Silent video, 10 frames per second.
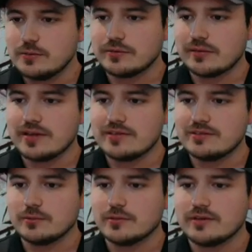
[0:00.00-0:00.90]
progress
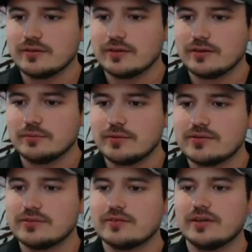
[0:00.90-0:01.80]
towards other guild
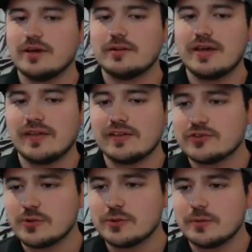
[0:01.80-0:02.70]
missions. Yeah, that's
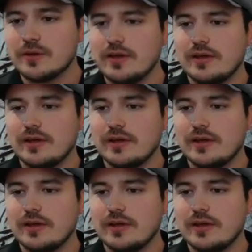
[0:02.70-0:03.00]
true.